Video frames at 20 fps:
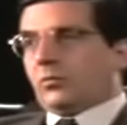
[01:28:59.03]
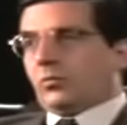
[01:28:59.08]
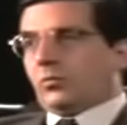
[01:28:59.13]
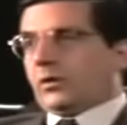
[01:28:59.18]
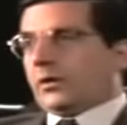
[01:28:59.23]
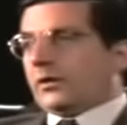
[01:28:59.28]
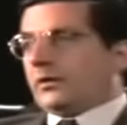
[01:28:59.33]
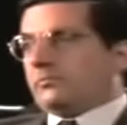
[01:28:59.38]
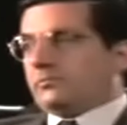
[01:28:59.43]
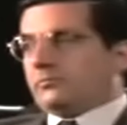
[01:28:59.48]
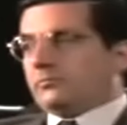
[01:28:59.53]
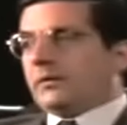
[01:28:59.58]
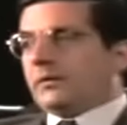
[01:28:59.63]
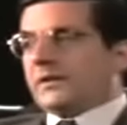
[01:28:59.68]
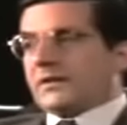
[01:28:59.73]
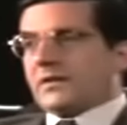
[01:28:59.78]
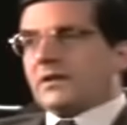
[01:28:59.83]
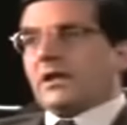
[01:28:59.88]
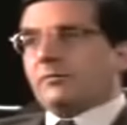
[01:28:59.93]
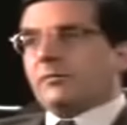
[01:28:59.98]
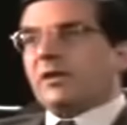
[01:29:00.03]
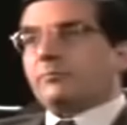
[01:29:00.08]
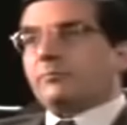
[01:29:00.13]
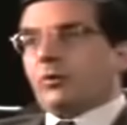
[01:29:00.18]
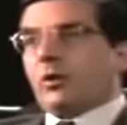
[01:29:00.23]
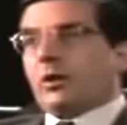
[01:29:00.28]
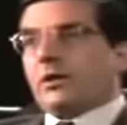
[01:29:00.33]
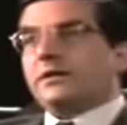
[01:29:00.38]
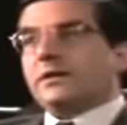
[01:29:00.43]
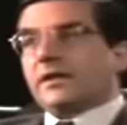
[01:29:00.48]
where Islamic
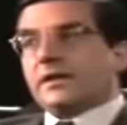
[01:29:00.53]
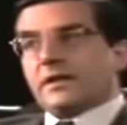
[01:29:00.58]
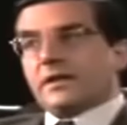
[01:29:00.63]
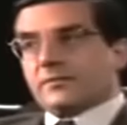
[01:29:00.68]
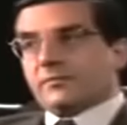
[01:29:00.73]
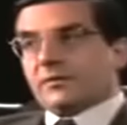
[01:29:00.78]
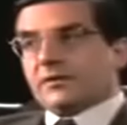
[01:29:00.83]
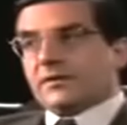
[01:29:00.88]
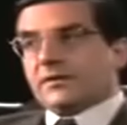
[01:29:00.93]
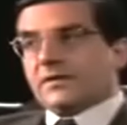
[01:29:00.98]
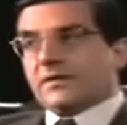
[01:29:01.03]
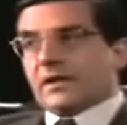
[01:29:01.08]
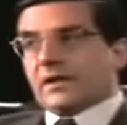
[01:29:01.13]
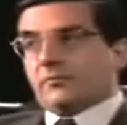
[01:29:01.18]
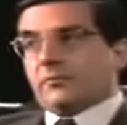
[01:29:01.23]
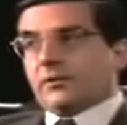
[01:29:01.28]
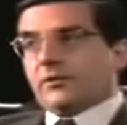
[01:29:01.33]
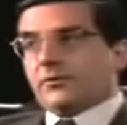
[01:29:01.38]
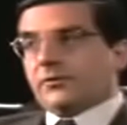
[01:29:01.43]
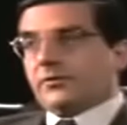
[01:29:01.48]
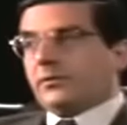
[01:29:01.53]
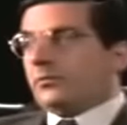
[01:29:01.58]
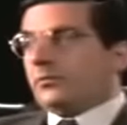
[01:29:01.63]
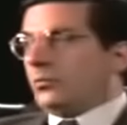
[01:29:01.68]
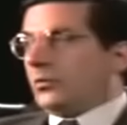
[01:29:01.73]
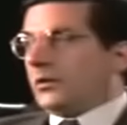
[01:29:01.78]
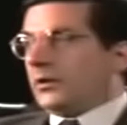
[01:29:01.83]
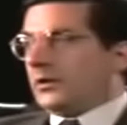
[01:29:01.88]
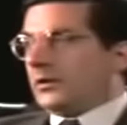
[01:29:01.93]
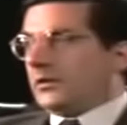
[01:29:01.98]
polity has been established,
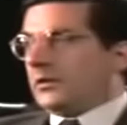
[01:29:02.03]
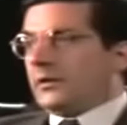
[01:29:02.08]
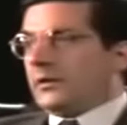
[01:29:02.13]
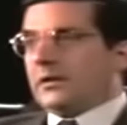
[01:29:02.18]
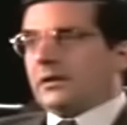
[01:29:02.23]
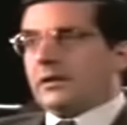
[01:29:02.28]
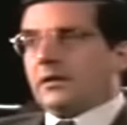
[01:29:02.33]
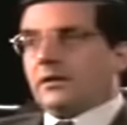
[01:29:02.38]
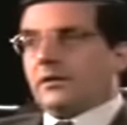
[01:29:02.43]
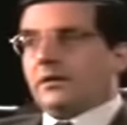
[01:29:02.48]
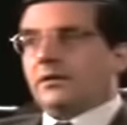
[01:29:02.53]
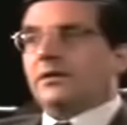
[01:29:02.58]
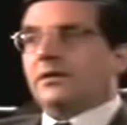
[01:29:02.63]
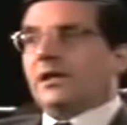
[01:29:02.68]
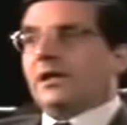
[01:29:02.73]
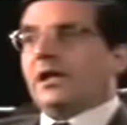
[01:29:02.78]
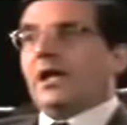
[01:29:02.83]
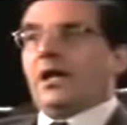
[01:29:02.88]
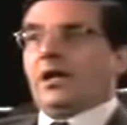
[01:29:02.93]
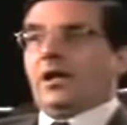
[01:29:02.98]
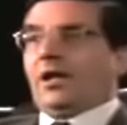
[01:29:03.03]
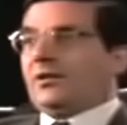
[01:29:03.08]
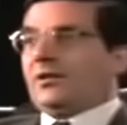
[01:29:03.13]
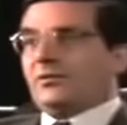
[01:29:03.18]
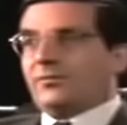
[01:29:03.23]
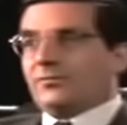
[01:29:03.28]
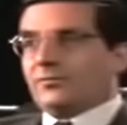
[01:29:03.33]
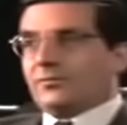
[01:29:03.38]
where Allah